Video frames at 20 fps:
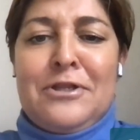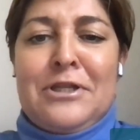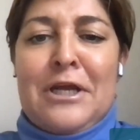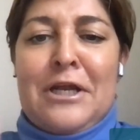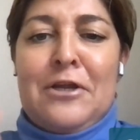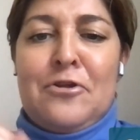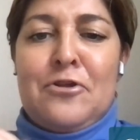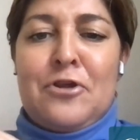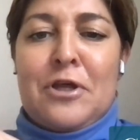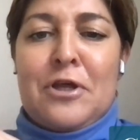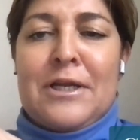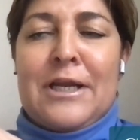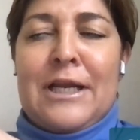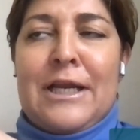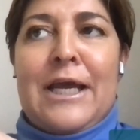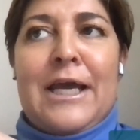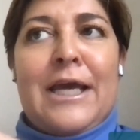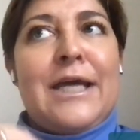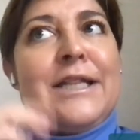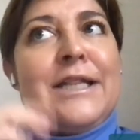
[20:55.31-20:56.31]

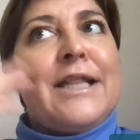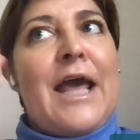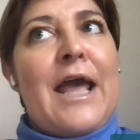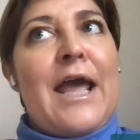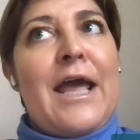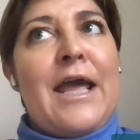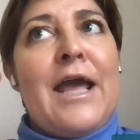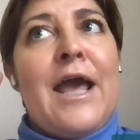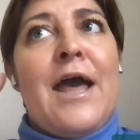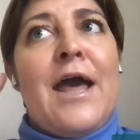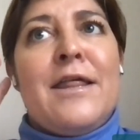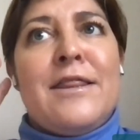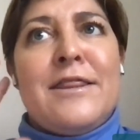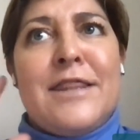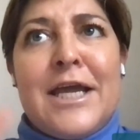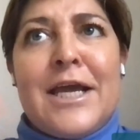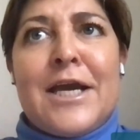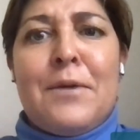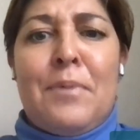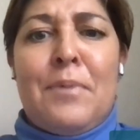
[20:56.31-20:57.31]
diligently, they
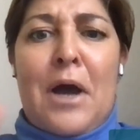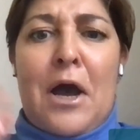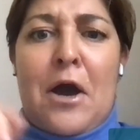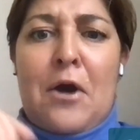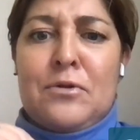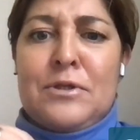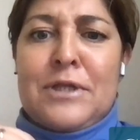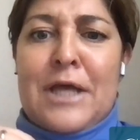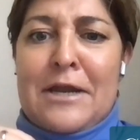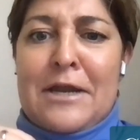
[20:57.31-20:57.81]
think about